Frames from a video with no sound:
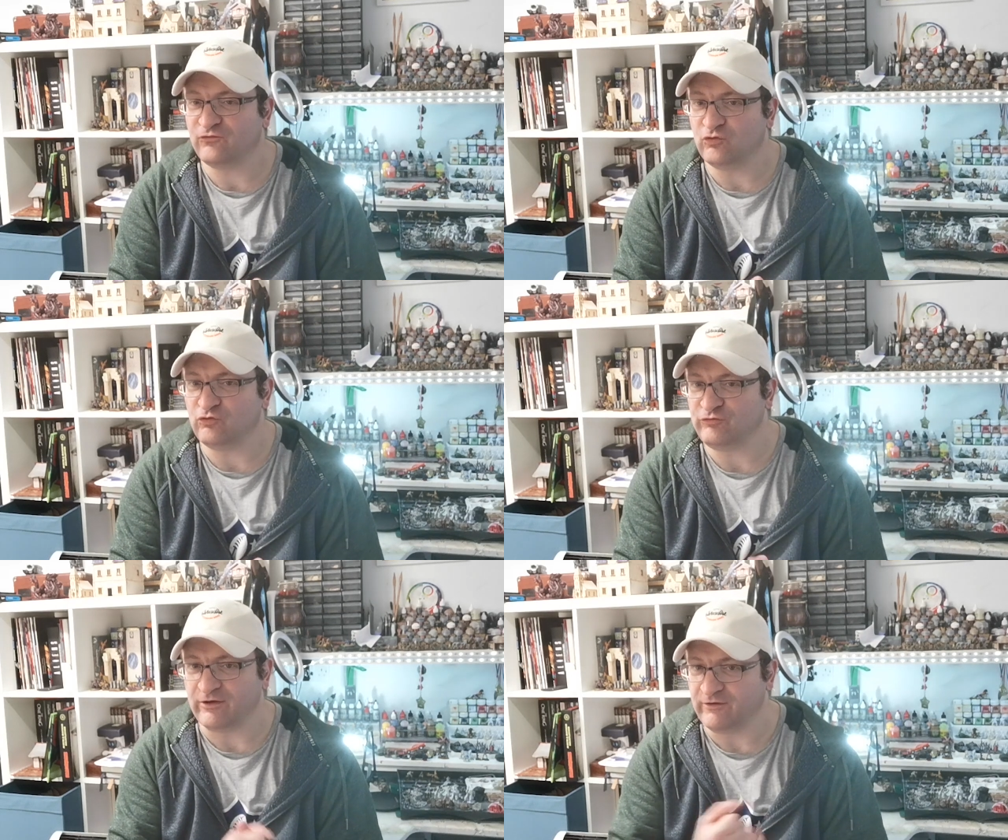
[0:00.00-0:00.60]

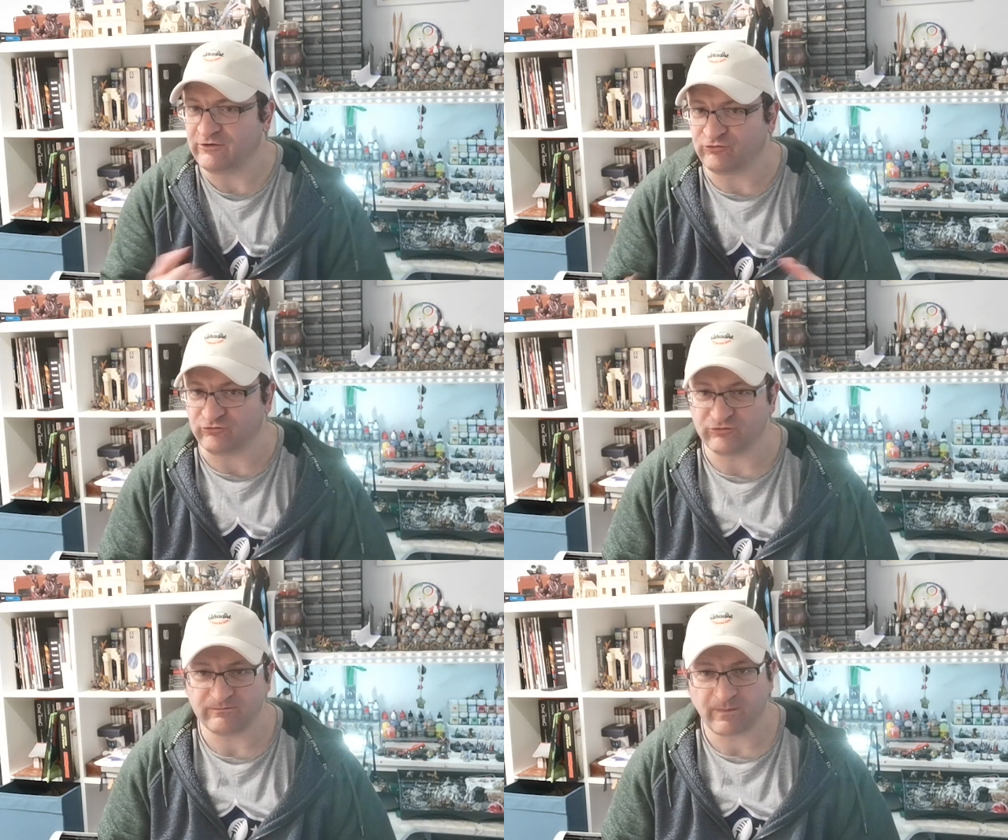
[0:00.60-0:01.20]
for
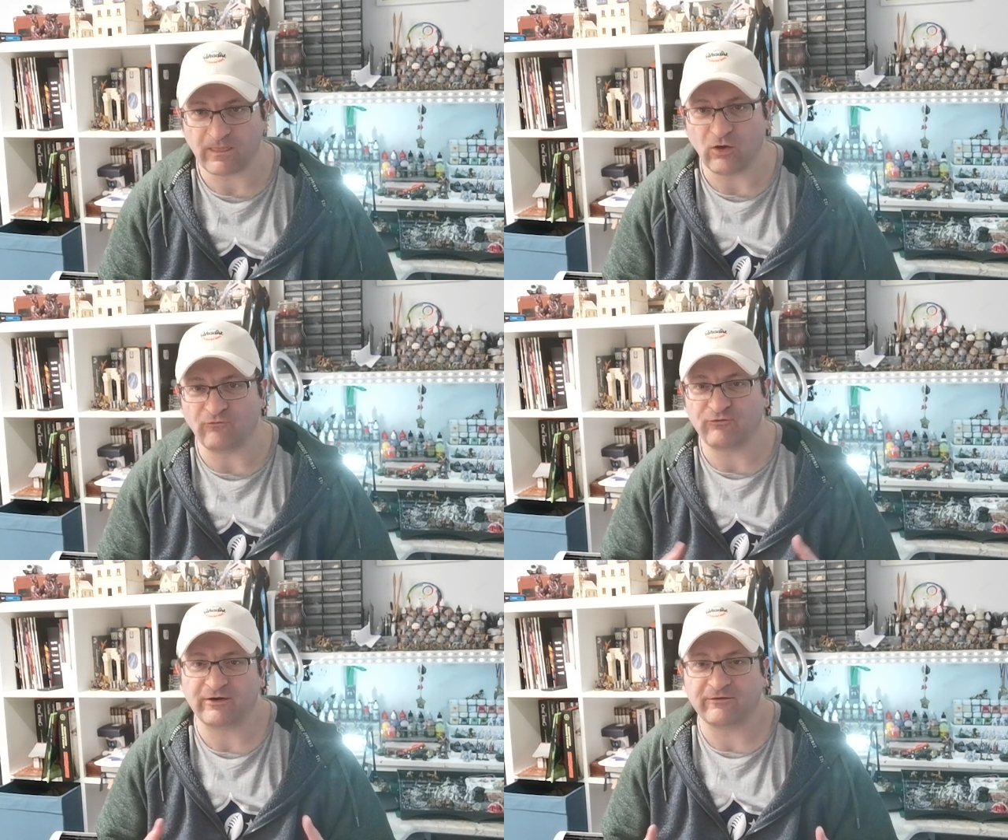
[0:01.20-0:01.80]
generations,
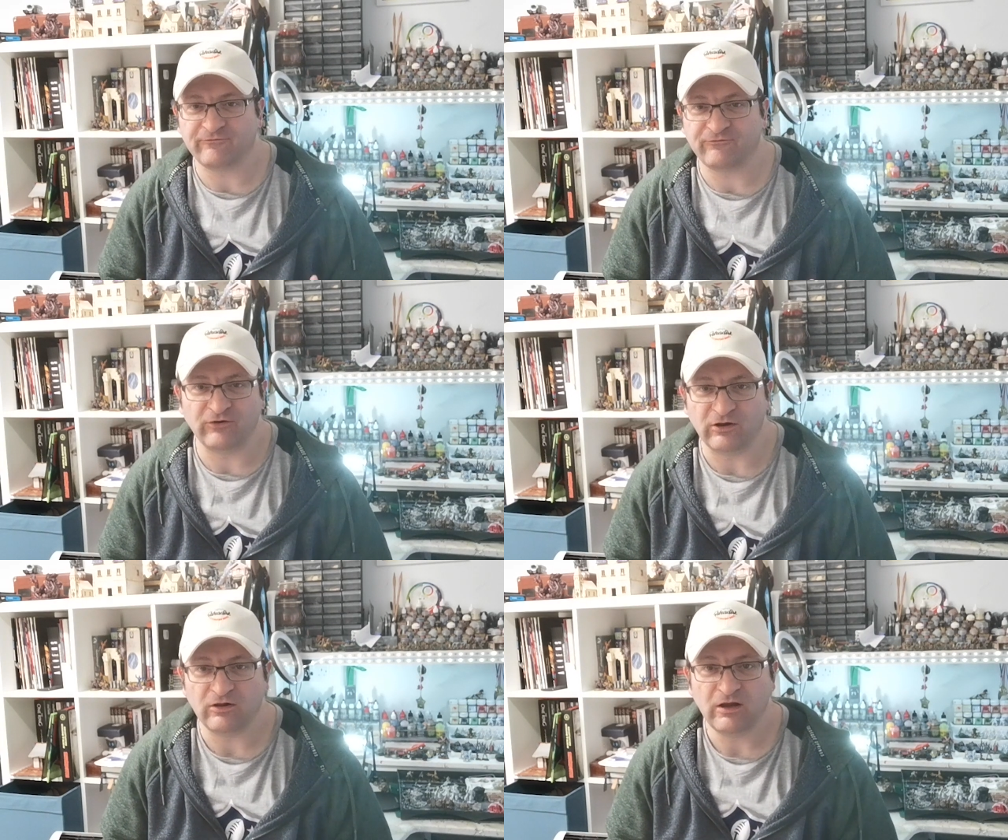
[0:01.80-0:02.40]
offering the
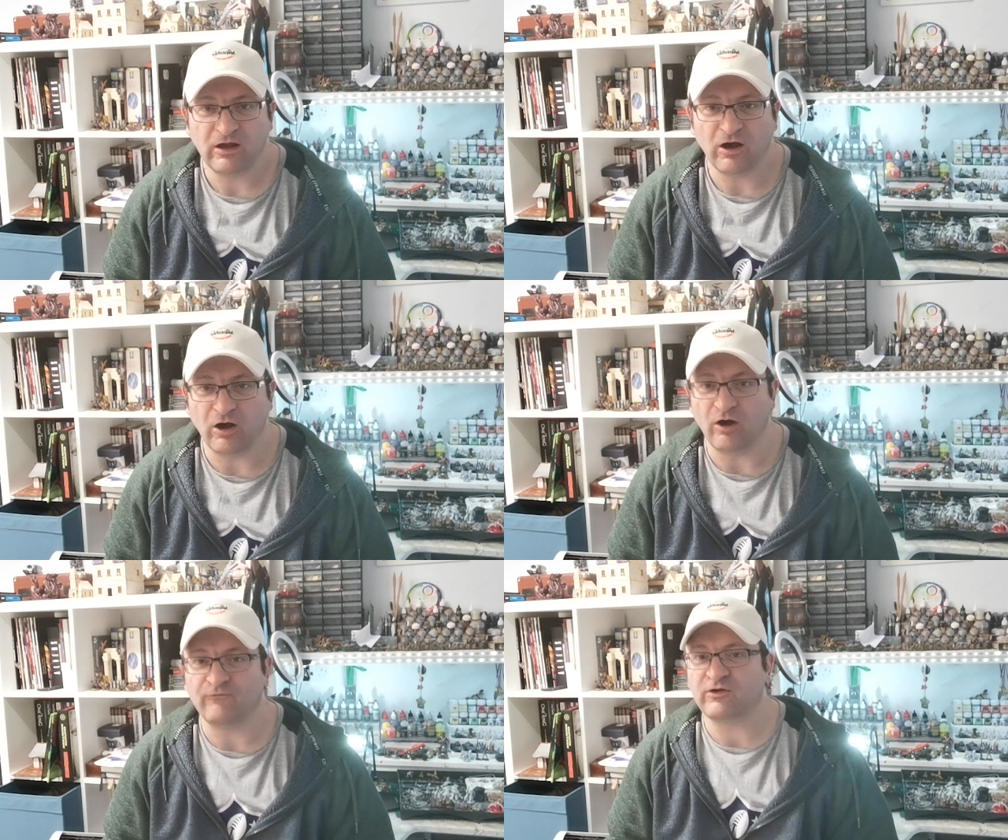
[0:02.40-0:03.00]
thrill
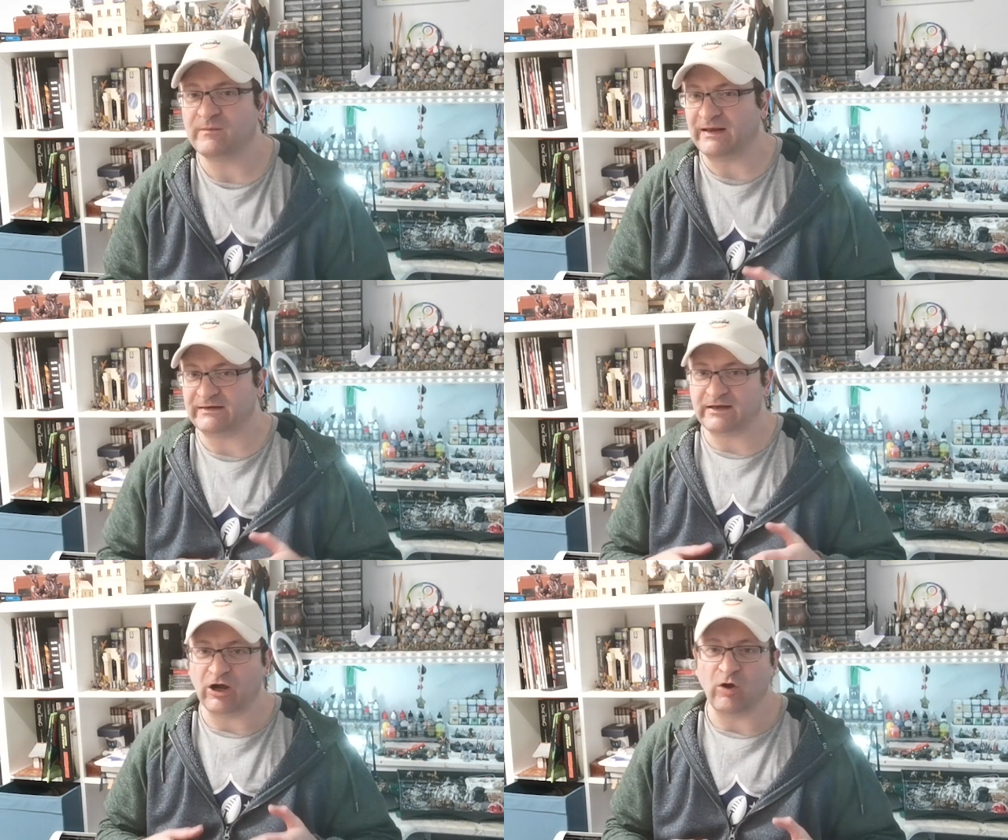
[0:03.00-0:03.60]
of
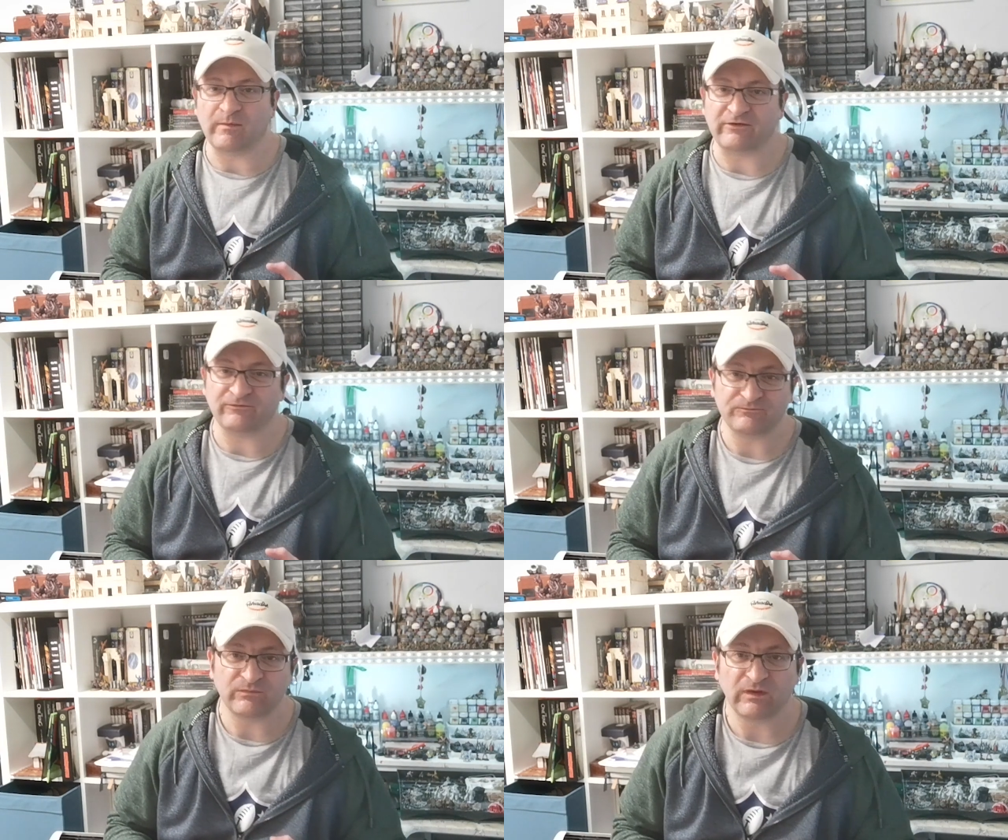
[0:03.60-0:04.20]
commanding armies